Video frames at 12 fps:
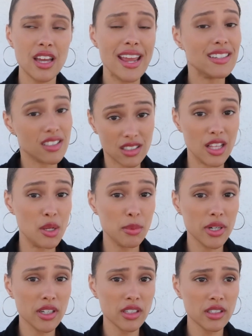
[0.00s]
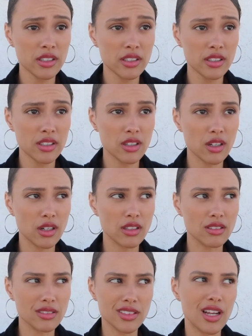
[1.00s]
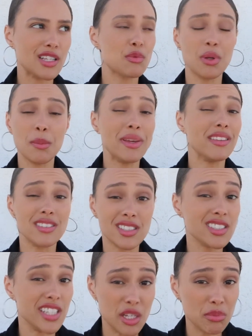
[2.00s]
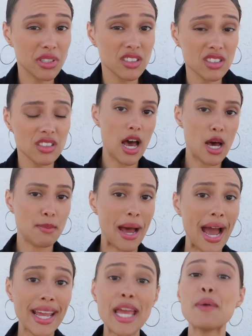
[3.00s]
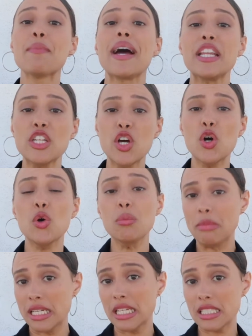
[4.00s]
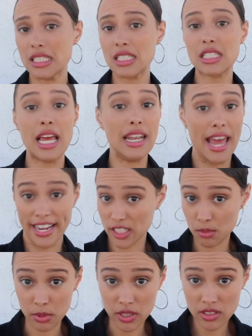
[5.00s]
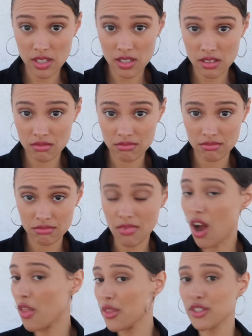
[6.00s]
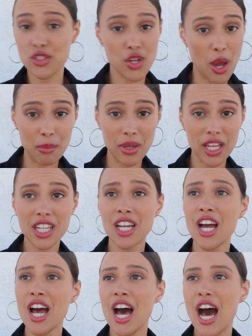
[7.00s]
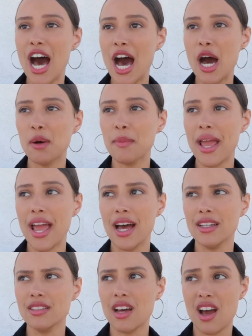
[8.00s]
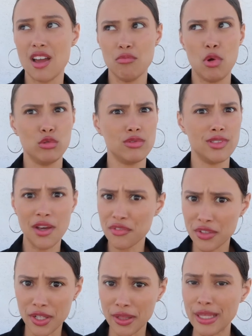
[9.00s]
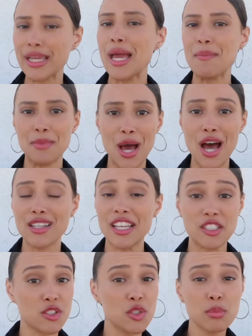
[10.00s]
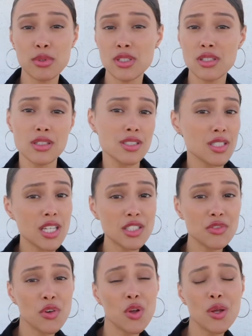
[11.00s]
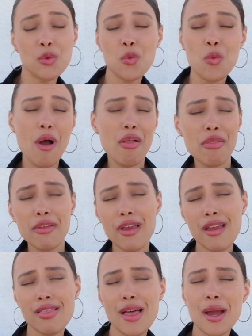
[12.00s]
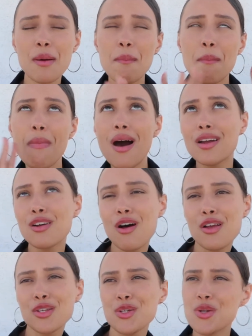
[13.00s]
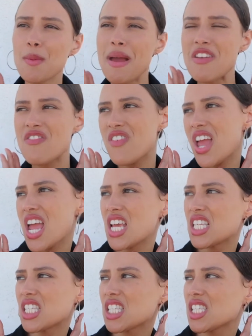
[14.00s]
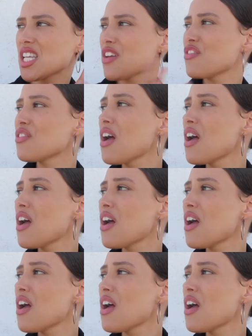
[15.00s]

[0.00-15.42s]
a disclaimer, or you know, I just want to make this statement. I am by no means an expert on this topic, and I most definitely am not like super successful and wealthy like a model. You know my face, I have